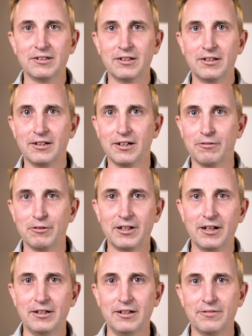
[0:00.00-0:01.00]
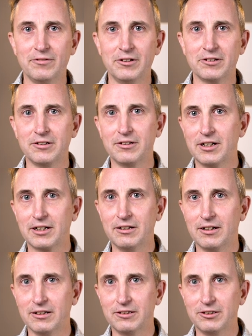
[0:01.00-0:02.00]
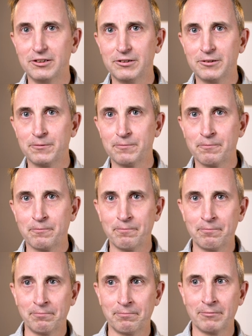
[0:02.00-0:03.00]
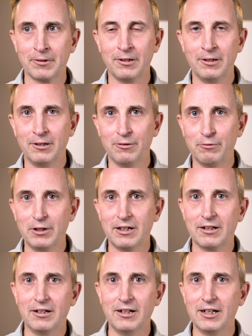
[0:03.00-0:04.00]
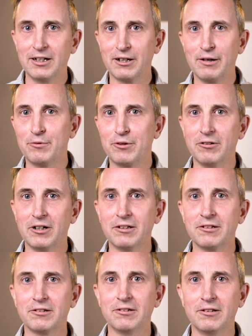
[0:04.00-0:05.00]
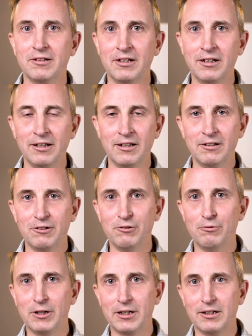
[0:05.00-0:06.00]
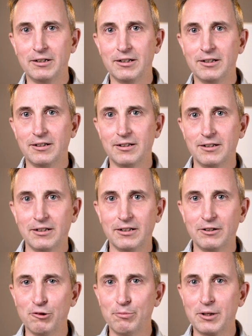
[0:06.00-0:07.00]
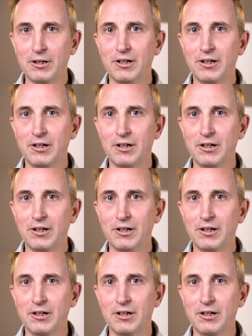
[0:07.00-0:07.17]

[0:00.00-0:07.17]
Sinclair with High Definition Technologies. We had a client come to us who wanted an open